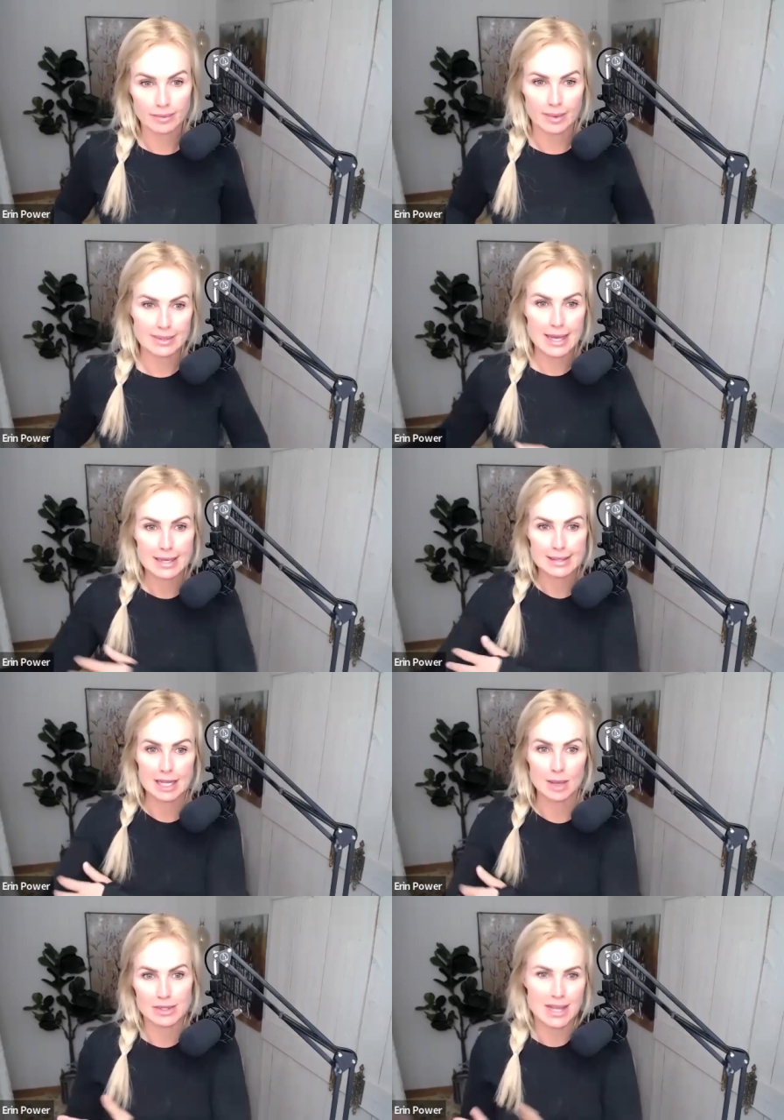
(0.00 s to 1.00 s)
the tennis
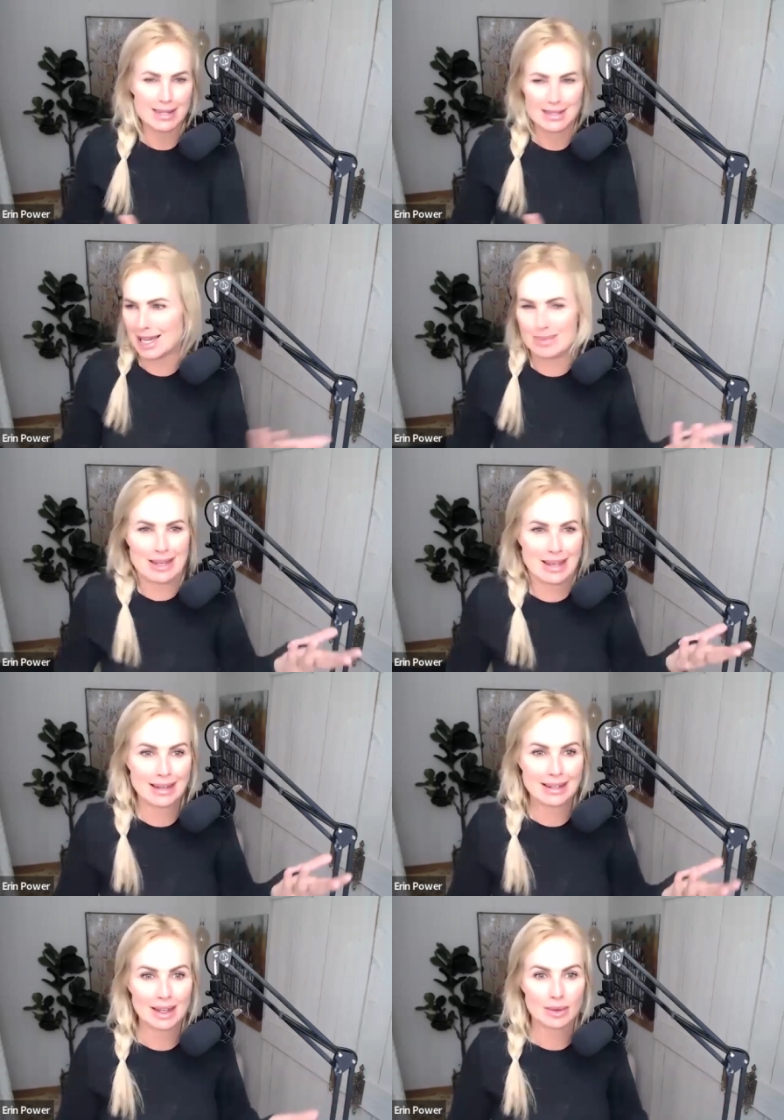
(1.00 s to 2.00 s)
elbow is acting up
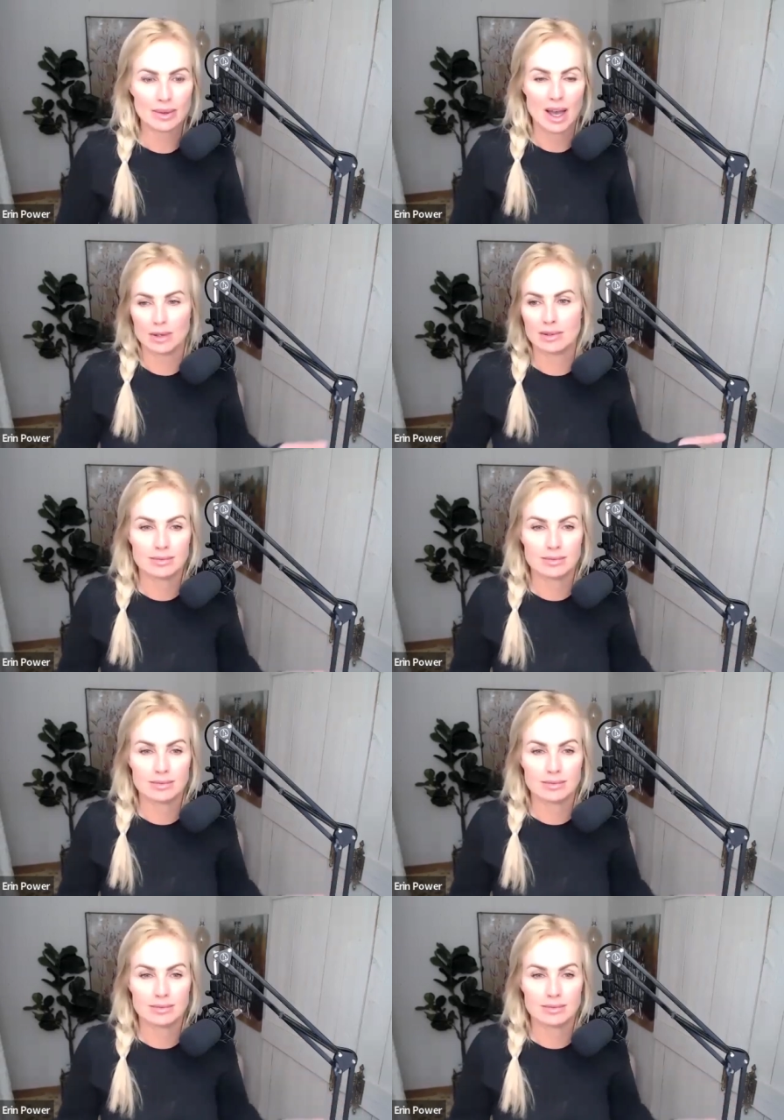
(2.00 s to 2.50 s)
again like i don't